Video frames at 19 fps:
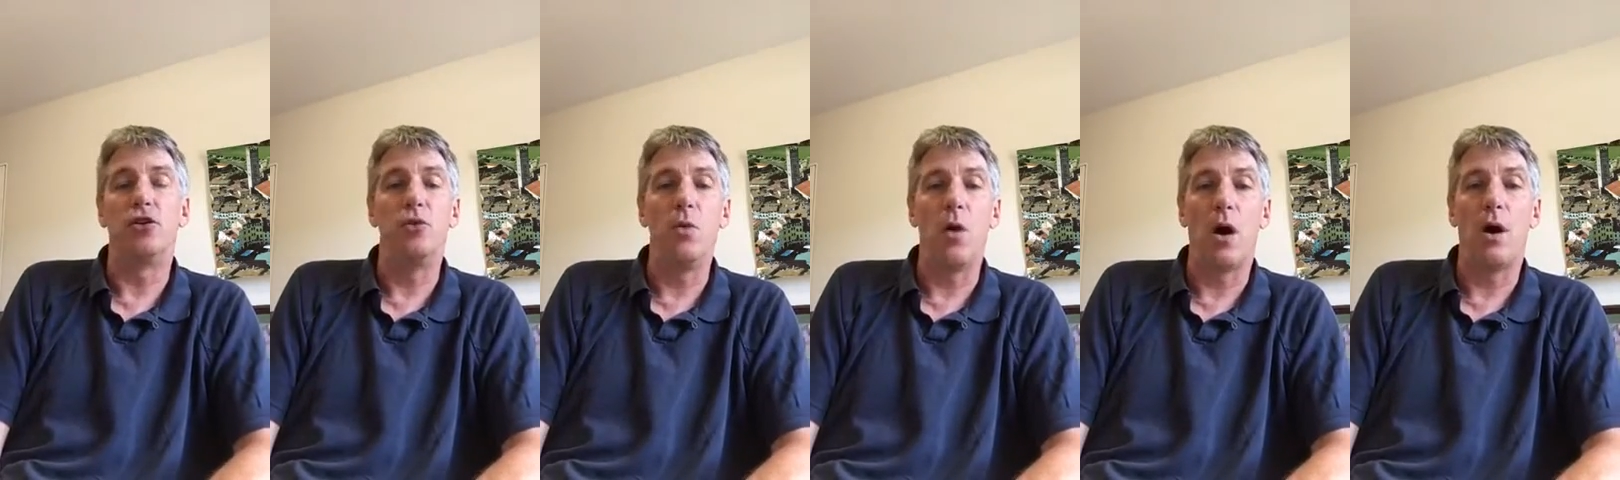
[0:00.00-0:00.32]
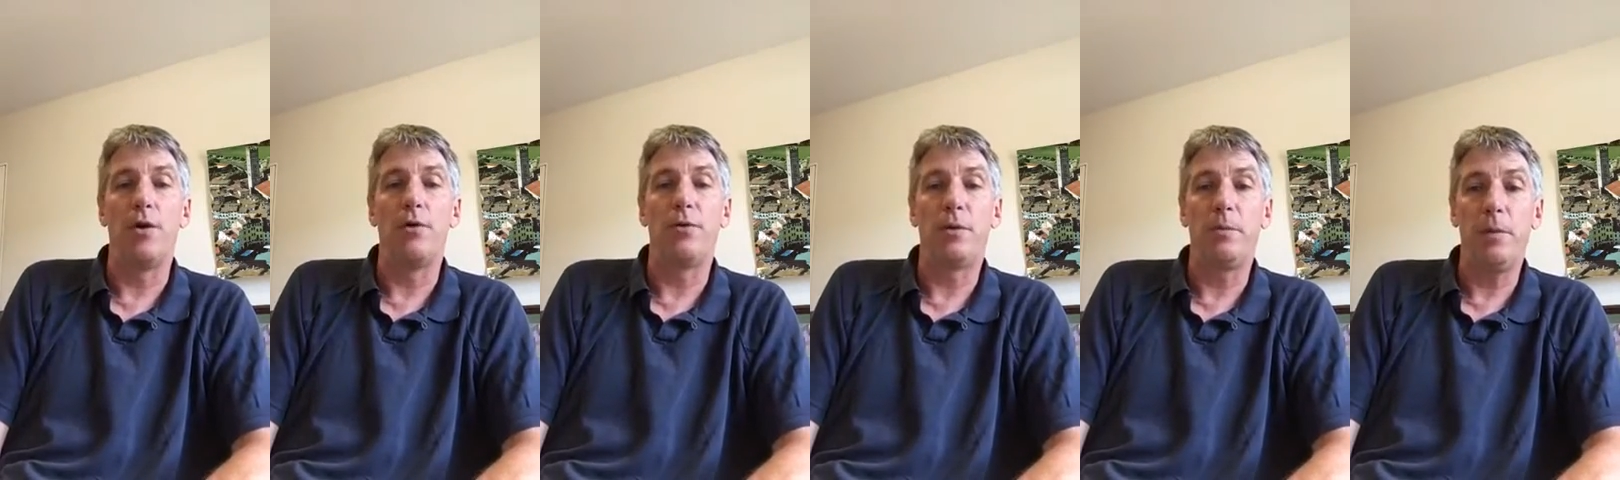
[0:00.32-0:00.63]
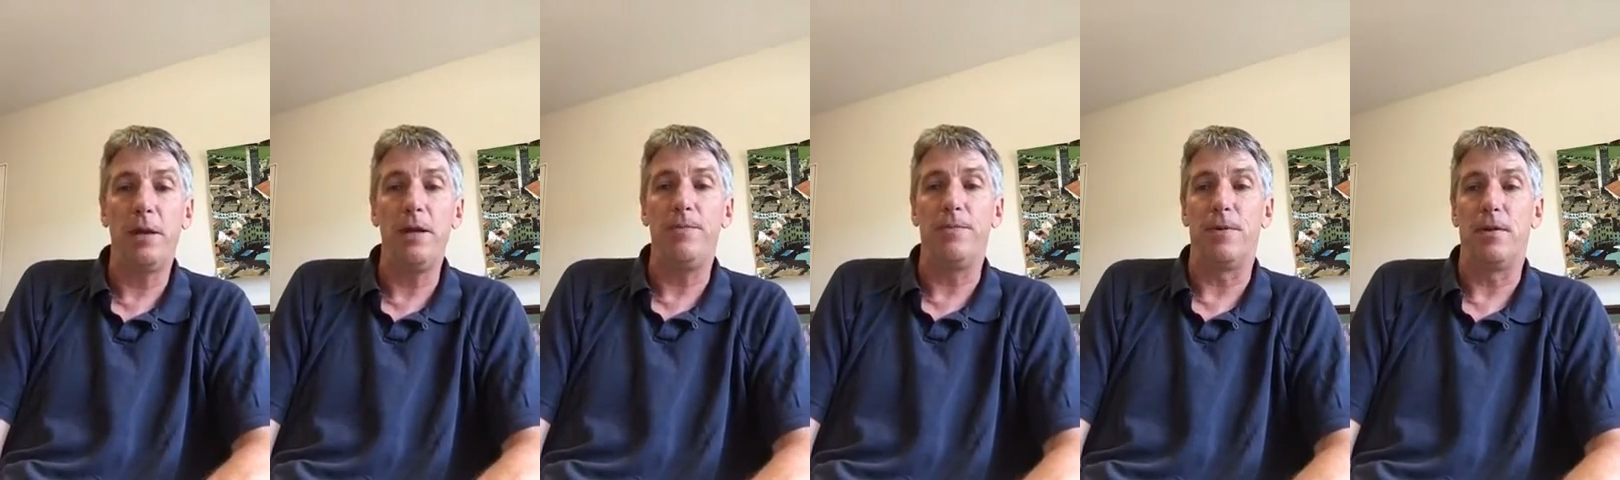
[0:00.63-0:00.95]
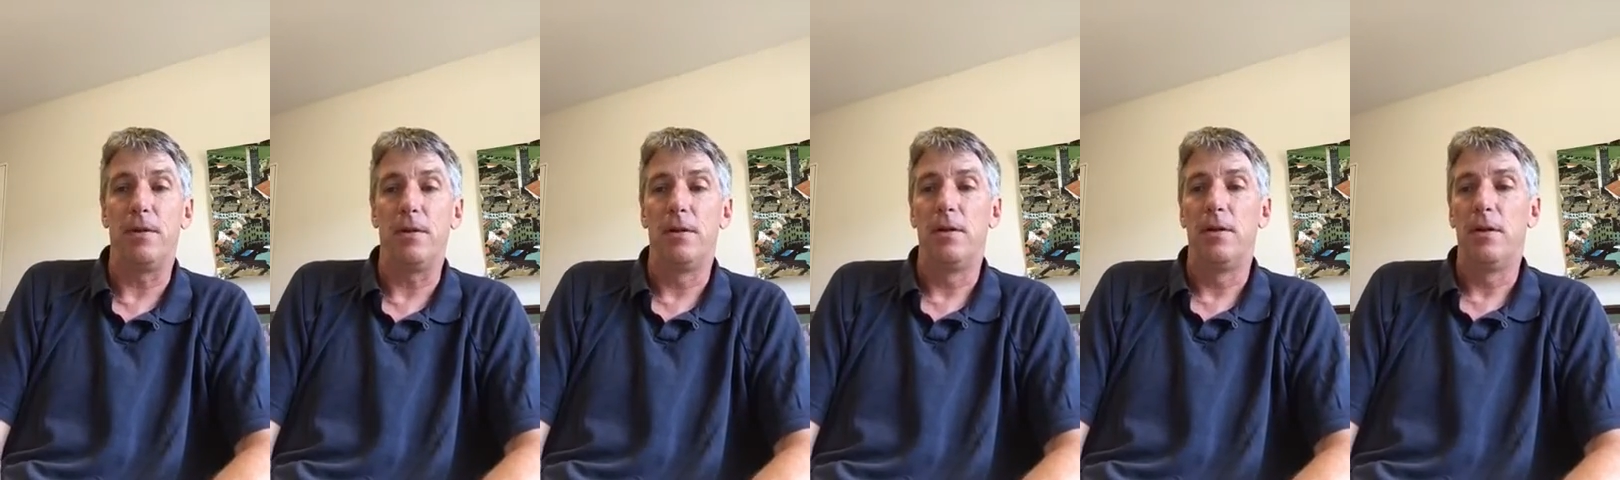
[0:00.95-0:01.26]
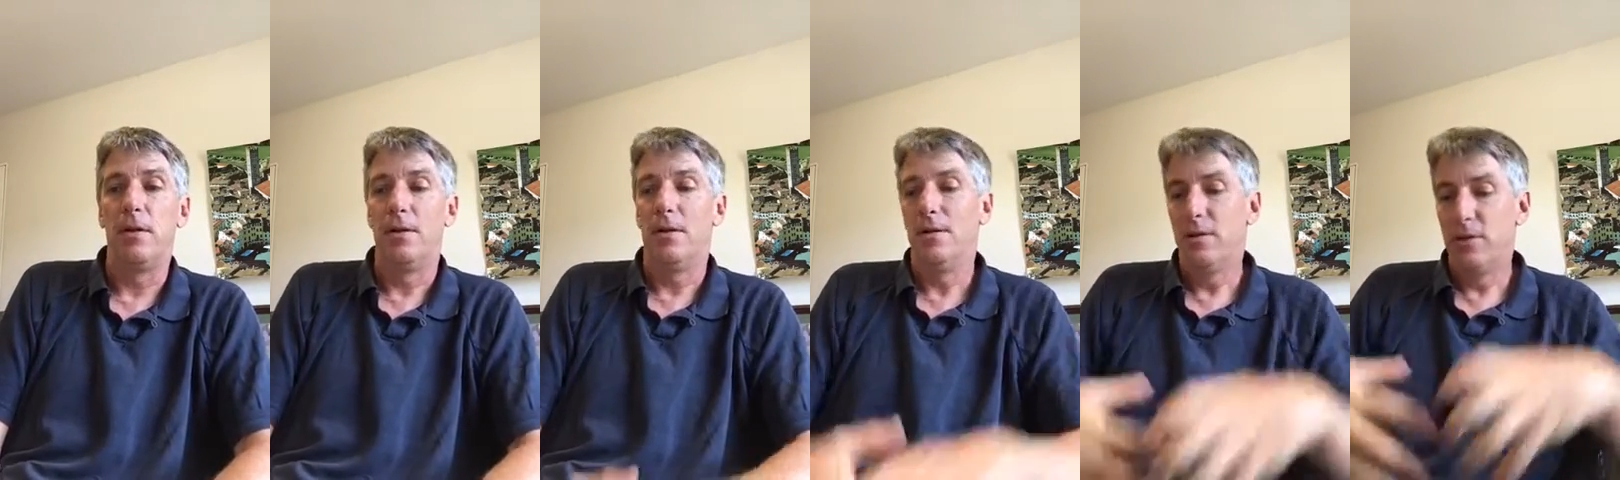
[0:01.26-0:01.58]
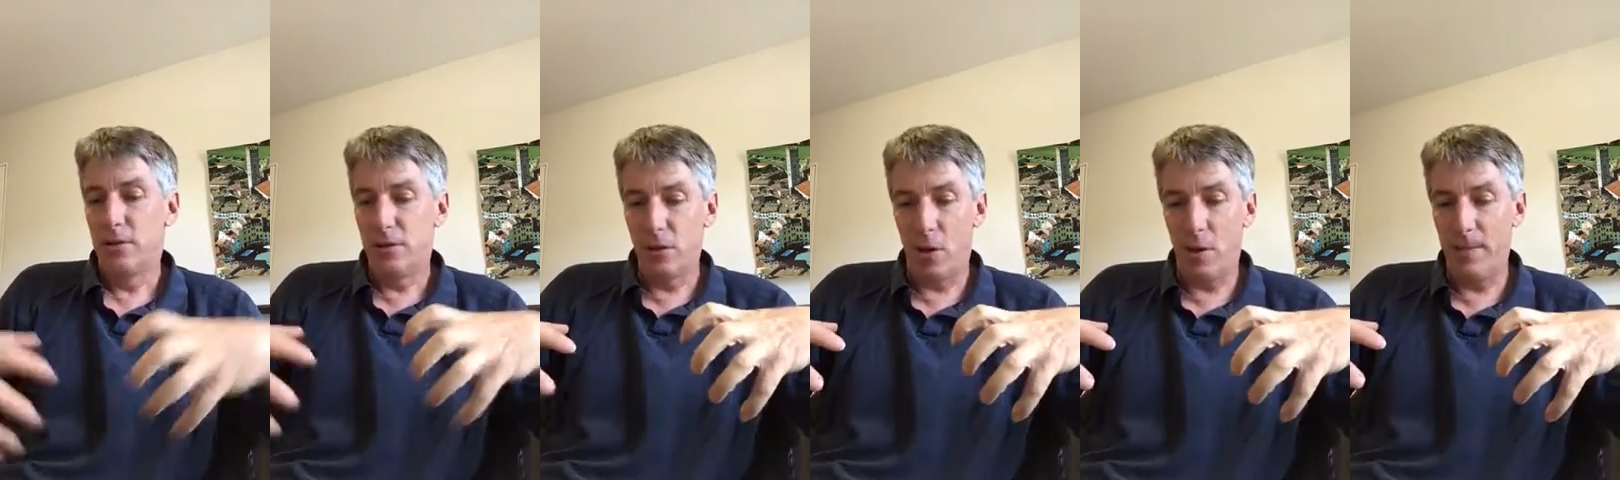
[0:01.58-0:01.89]
200 people.
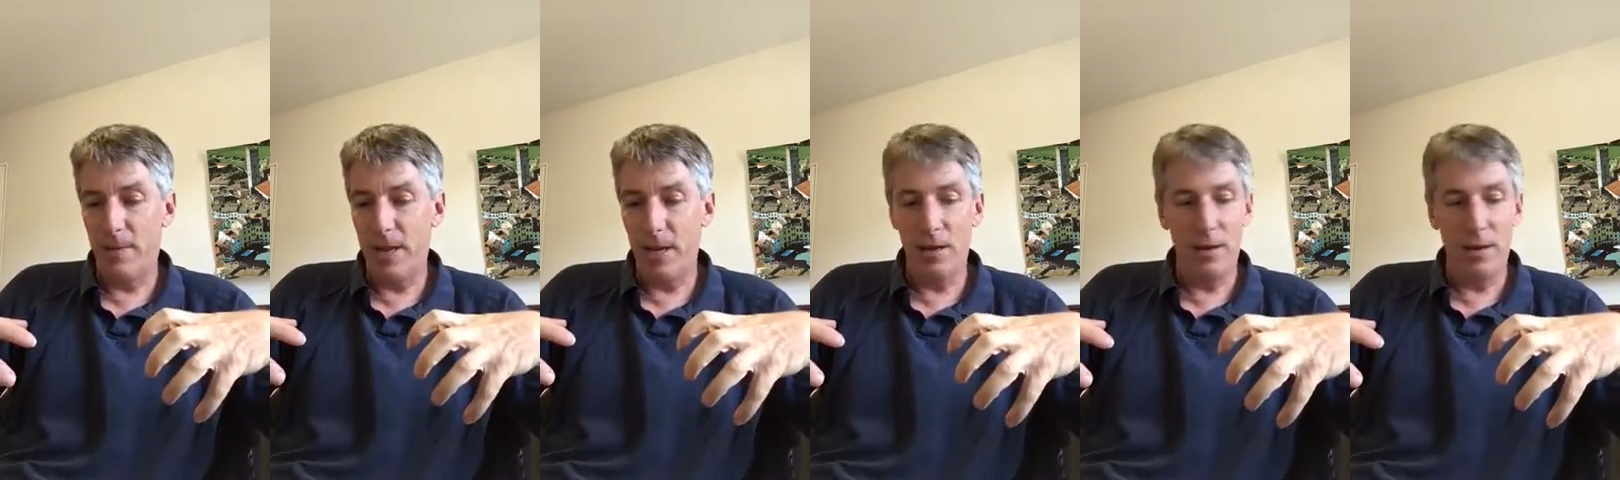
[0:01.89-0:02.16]
So,